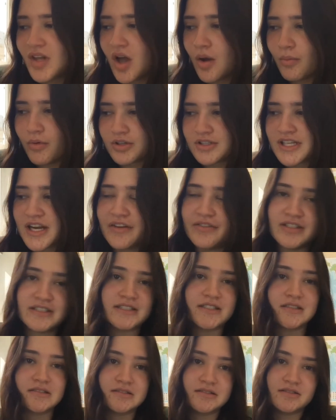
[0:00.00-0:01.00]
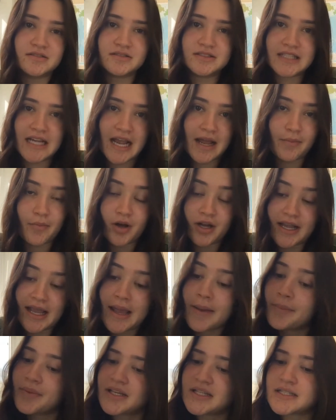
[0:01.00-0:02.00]
almost every single day I'm on
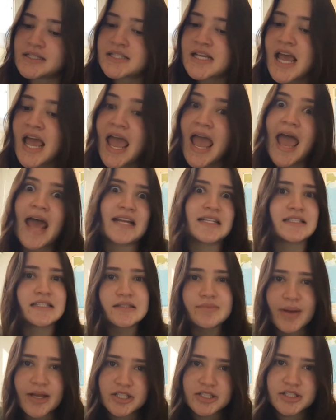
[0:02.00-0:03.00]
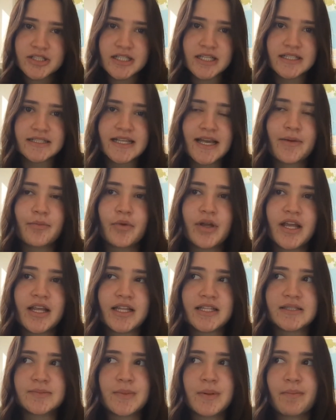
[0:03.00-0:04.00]
campus, and especially exam week.
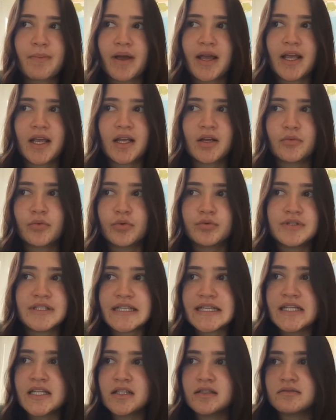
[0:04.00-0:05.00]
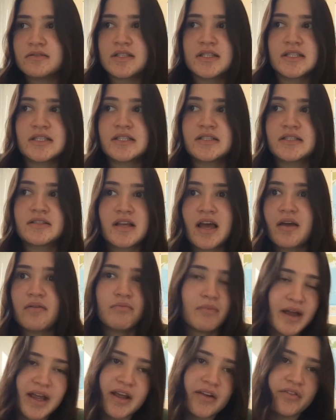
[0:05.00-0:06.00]
That's been my routine since
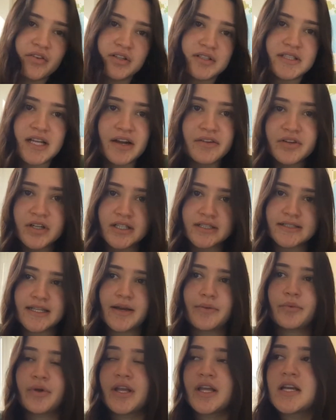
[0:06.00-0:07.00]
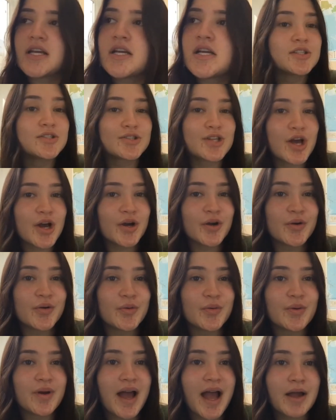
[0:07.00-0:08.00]
my first ever exam week.
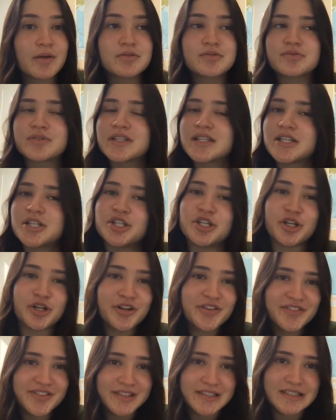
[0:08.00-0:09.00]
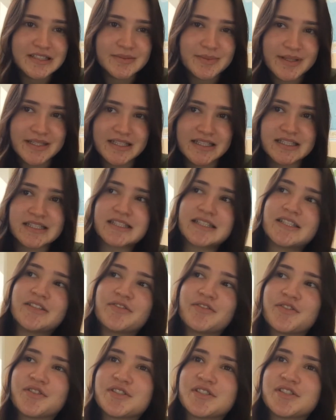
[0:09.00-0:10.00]
So I was really nervous basically
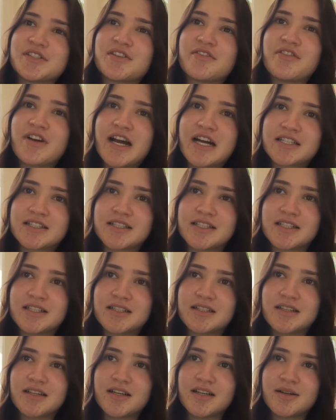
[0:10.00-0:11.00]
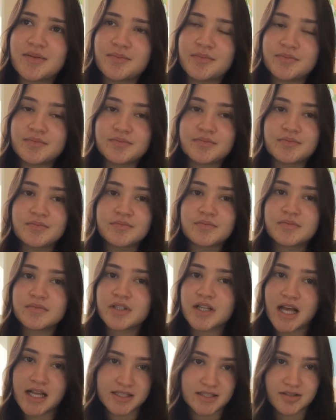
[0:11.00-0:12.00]
for the fact that
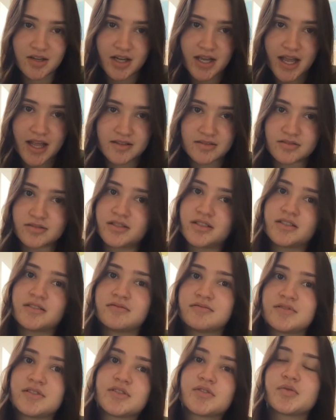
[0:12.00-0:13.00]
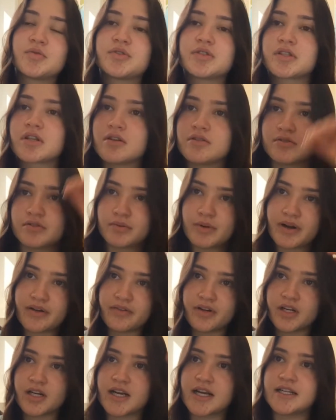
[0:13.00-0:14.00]
classes got canceled and the schools closed or
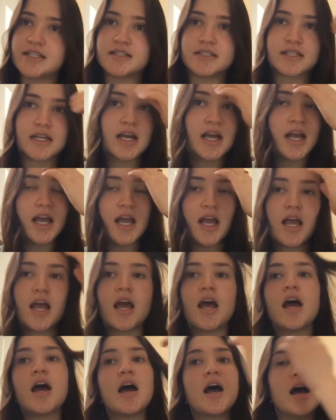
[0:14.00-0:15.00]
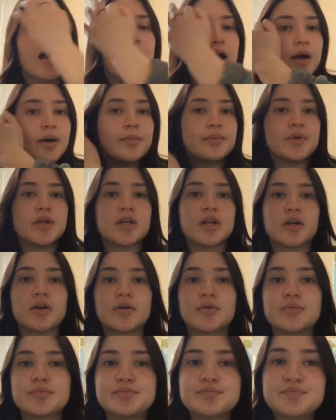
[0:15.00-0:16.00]
whatever, and you
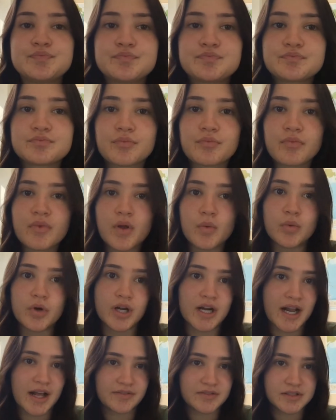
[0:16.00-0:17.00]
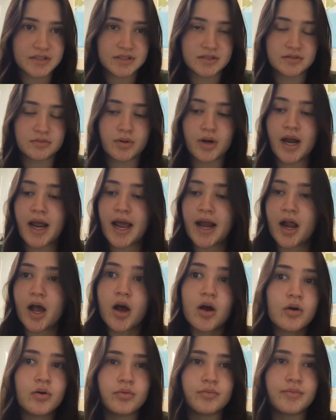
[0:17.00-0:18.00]
know, we're gonna have to work at
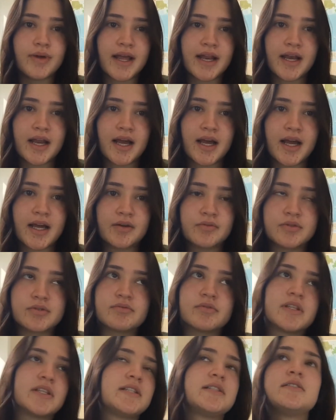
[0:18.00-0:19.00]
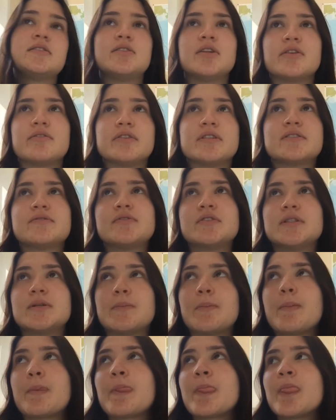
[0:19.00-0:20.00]
home. And I was really nervous for